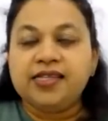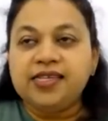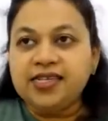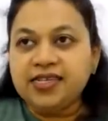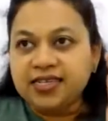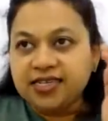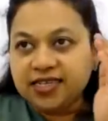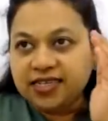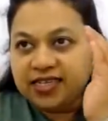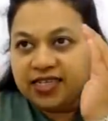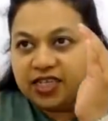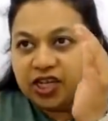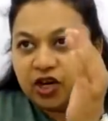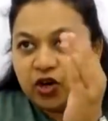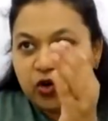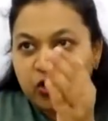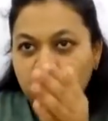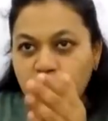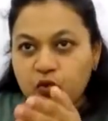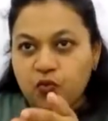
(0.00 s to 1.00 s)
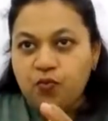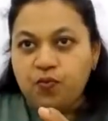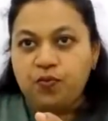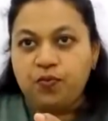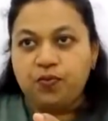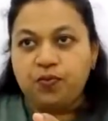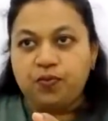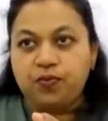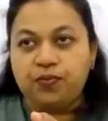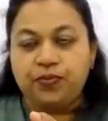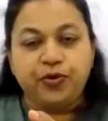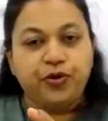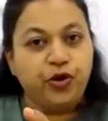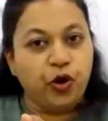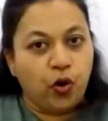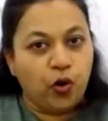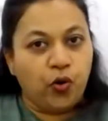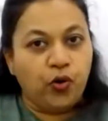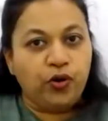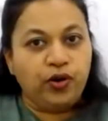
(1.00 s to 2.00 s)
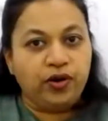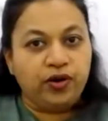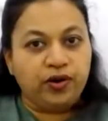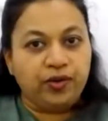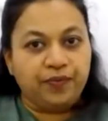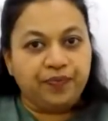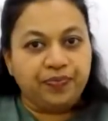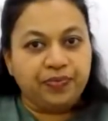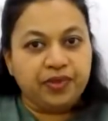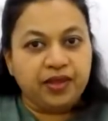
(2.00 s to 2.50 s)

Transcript: This is the room door